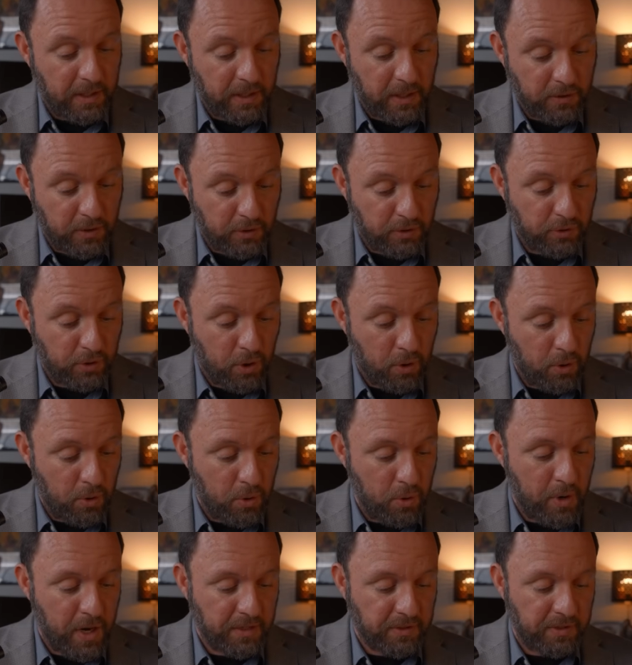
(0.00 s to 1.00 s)
that the soul
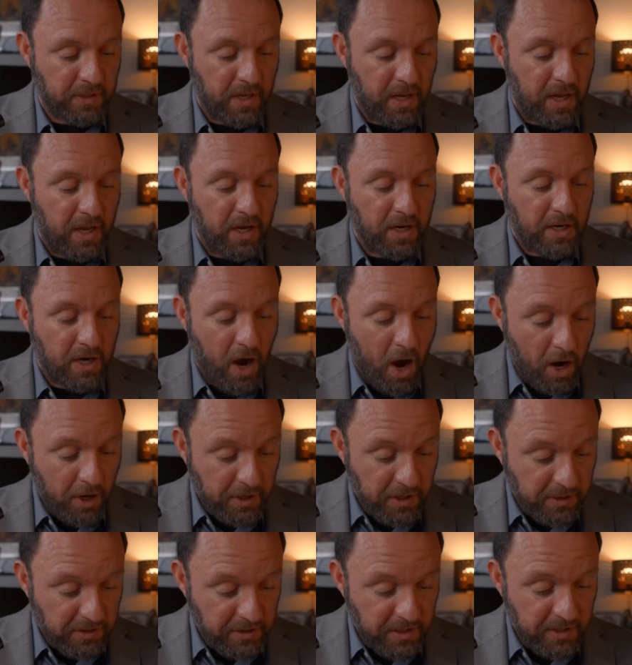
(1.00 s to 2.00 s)
who has
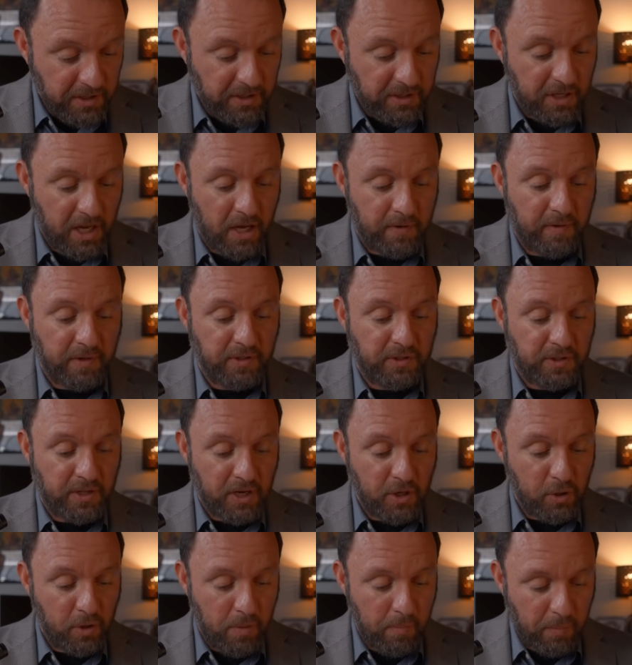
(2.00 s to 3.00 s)
cognizance of a
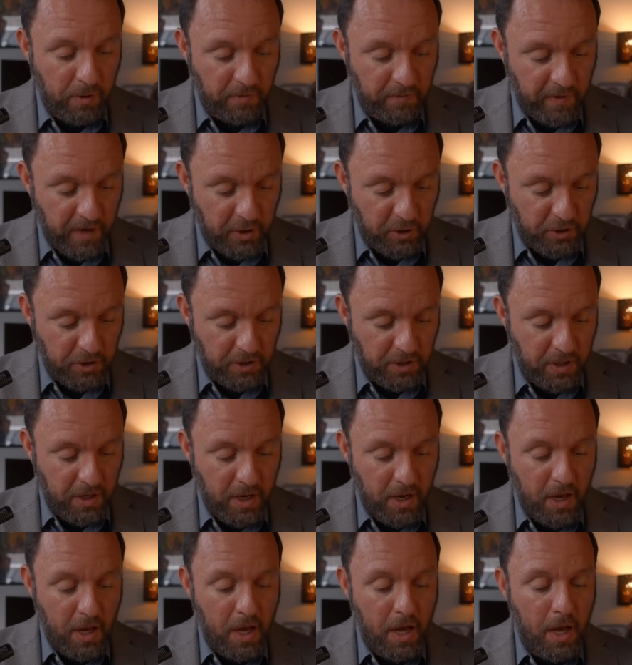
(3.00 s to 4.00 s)
single imperfection
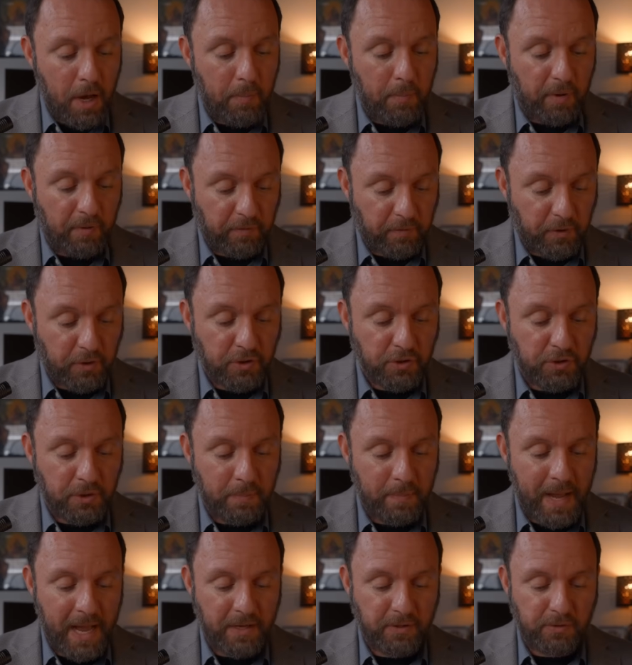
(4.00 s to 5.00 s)
prefers
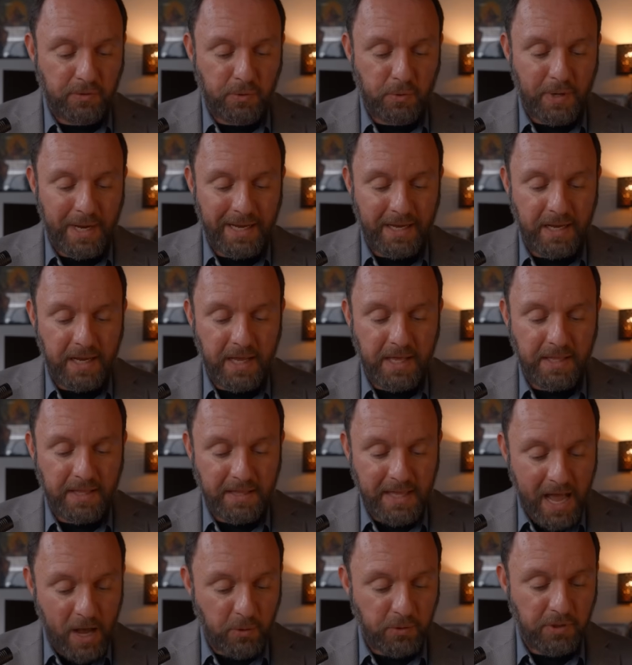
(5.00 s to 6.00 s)
to pass through
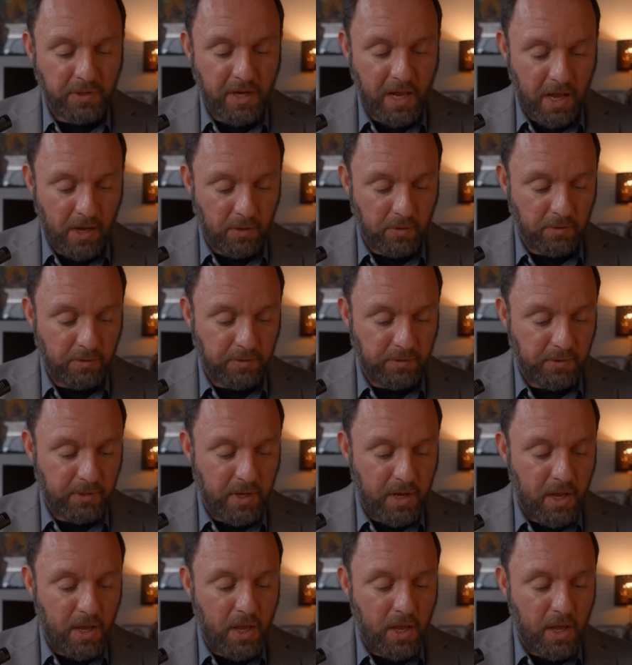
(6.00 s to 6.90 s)
1,000 hells